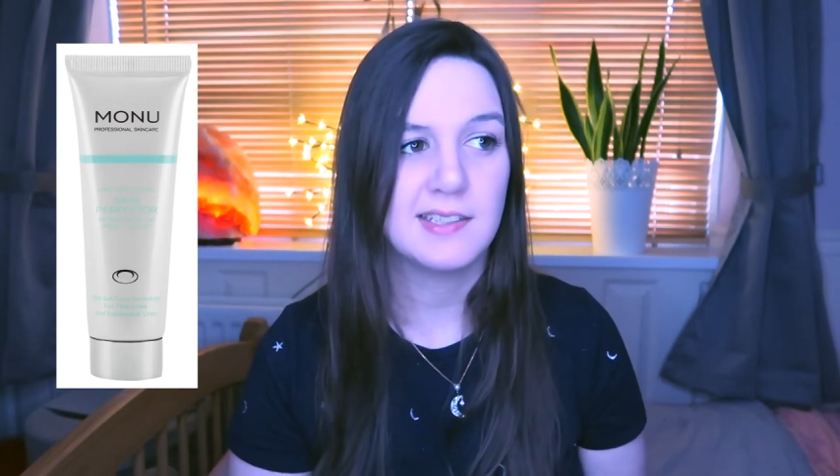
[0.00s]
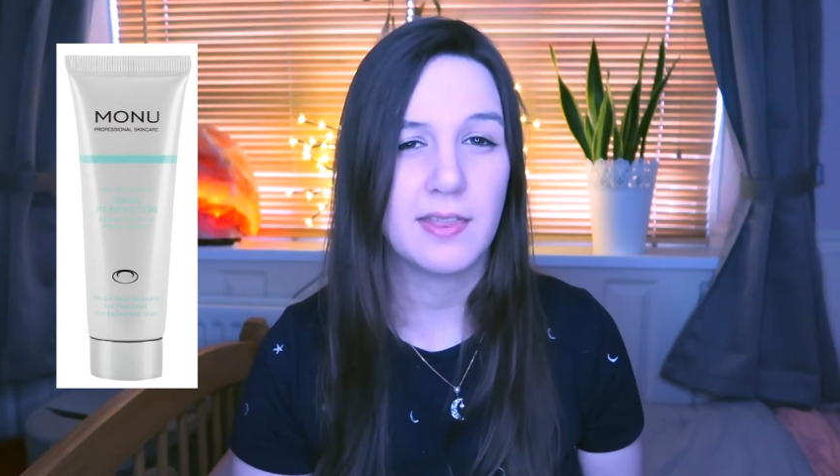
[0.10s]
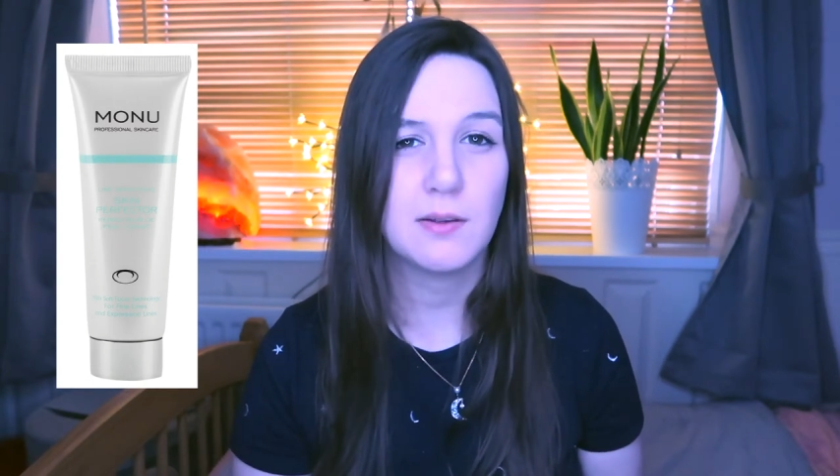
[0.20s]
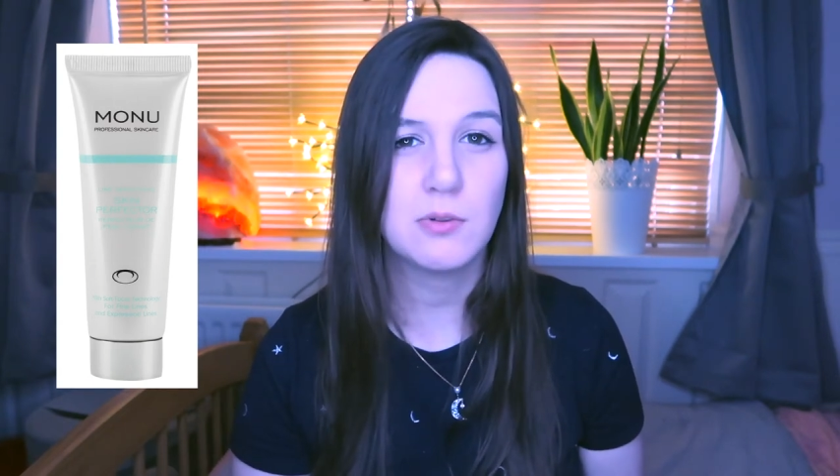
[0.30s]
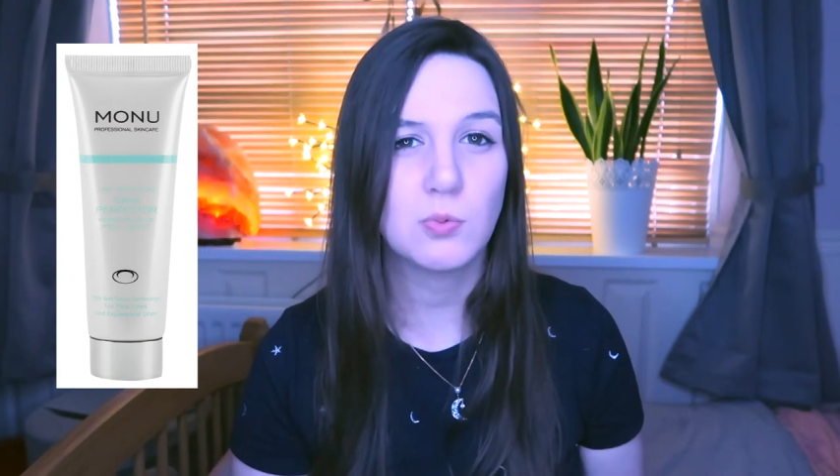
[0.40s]
I
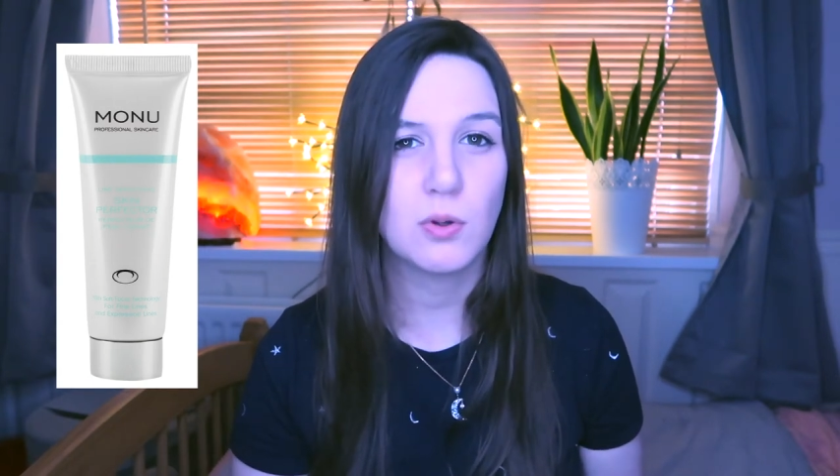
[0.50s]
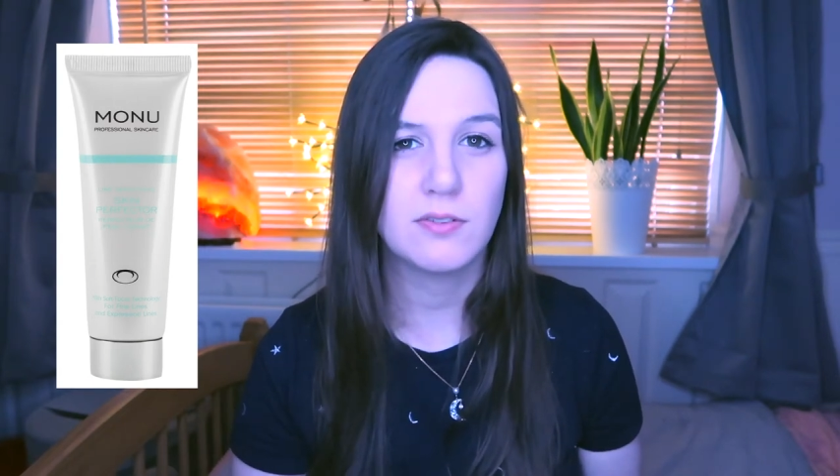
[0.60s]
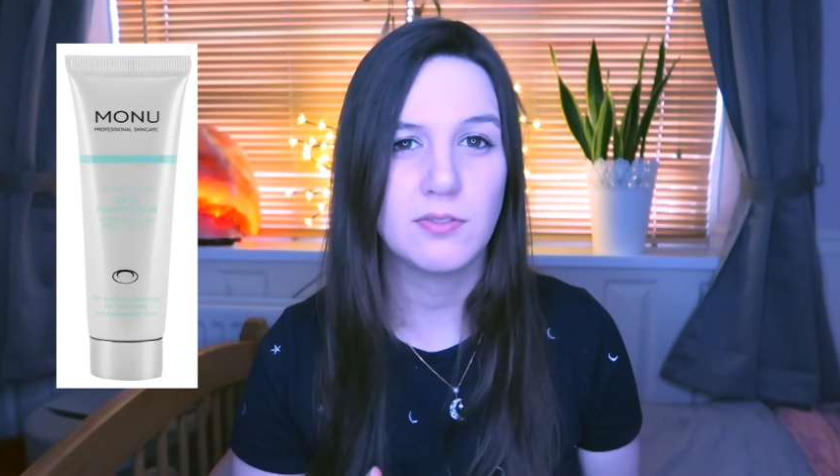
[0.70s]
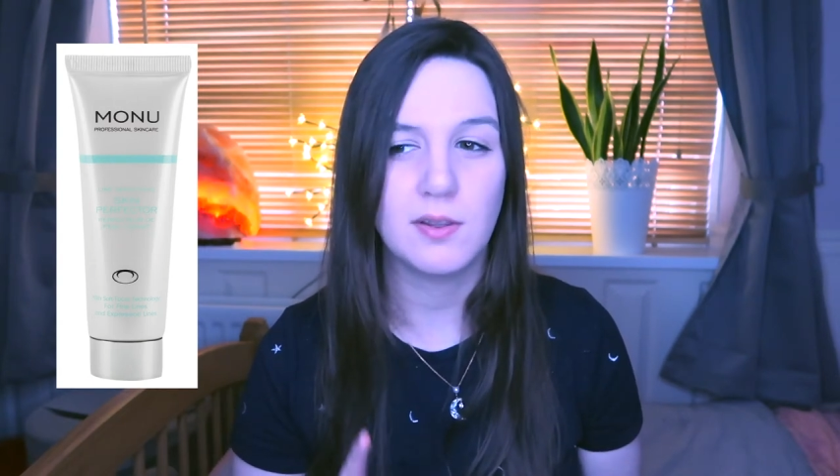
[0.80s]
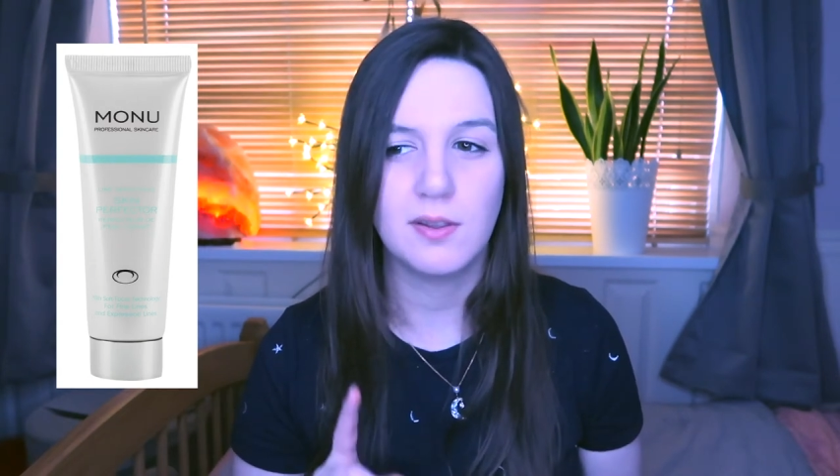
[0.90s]
think it was
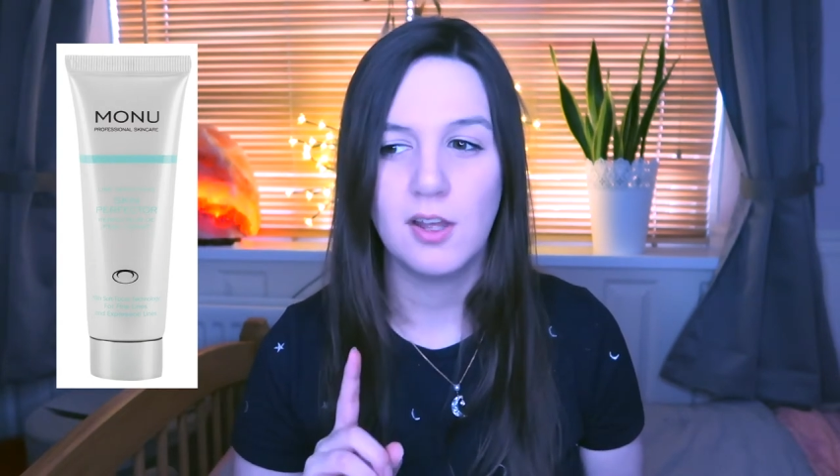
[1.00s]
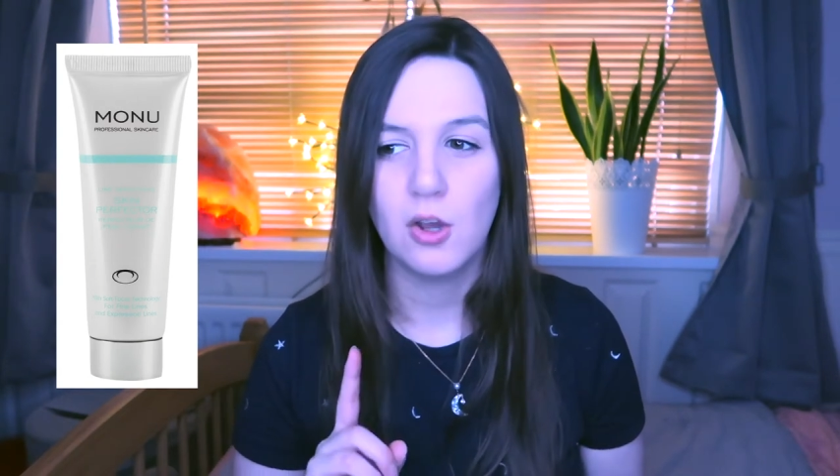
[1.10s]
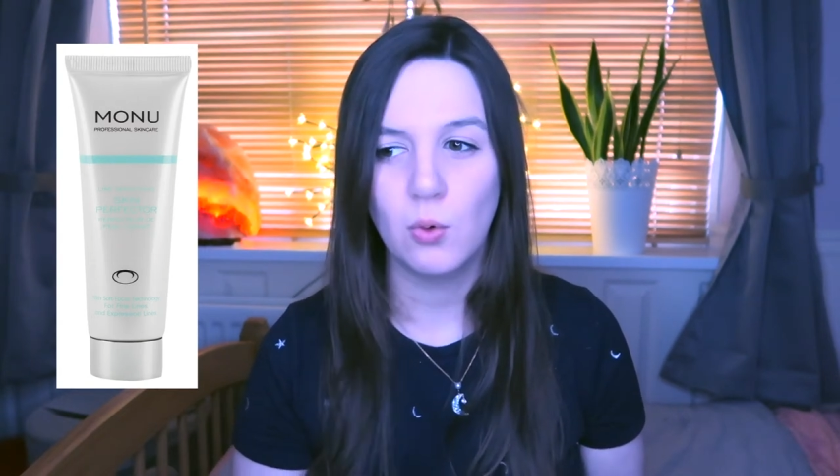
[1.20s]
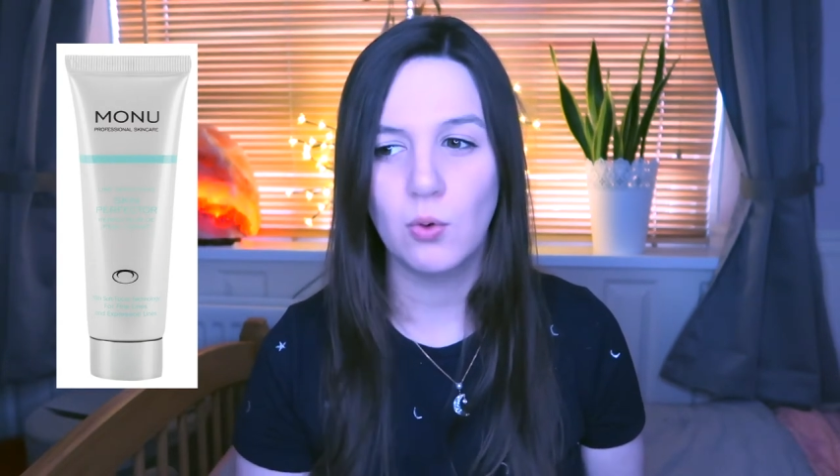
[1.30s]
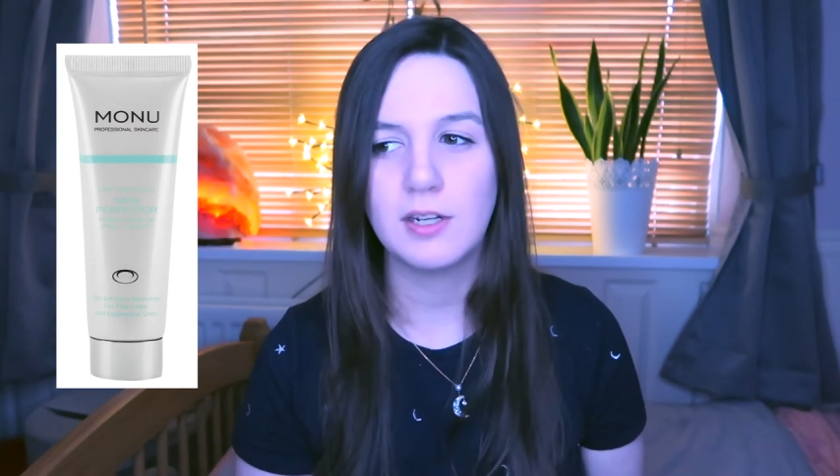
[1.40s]
one of the
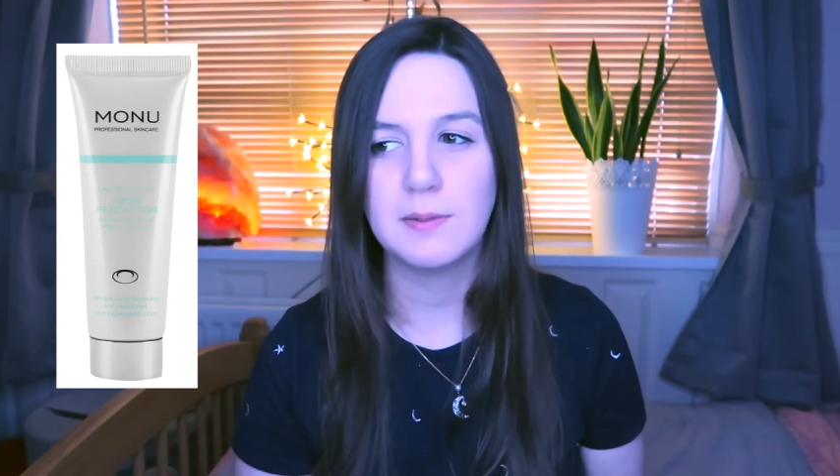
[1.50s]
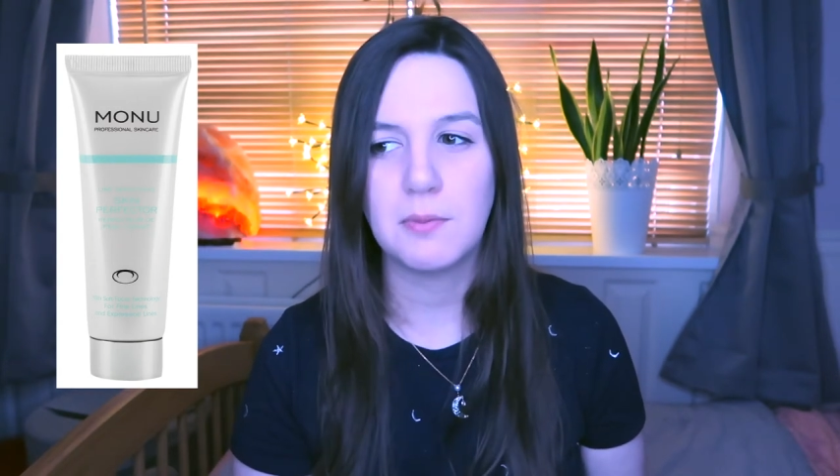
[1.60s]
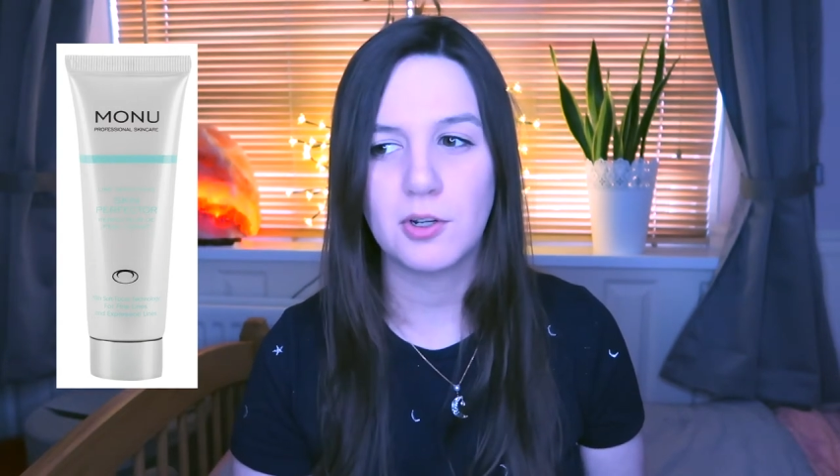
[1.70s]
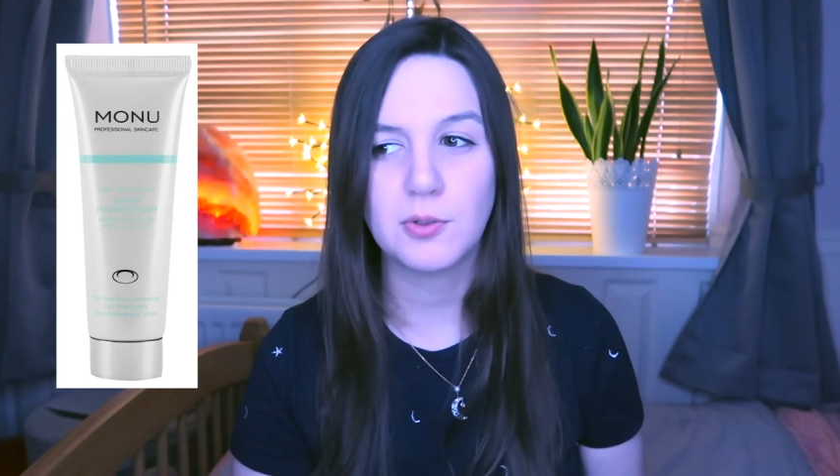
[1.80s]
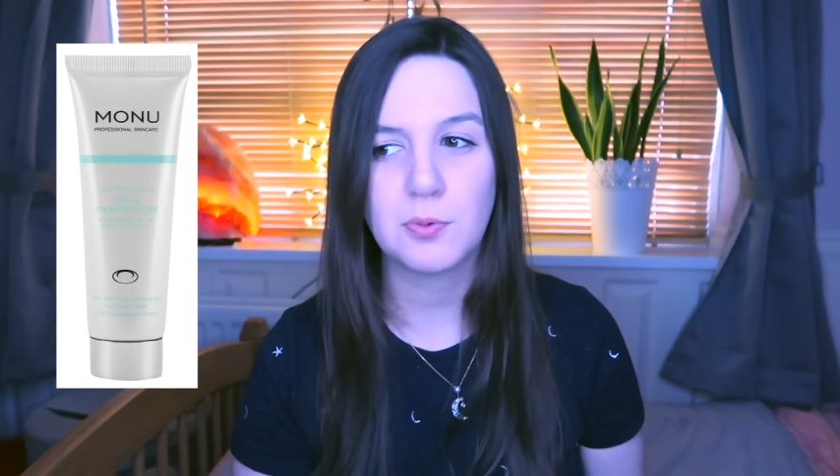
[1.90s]
only MONU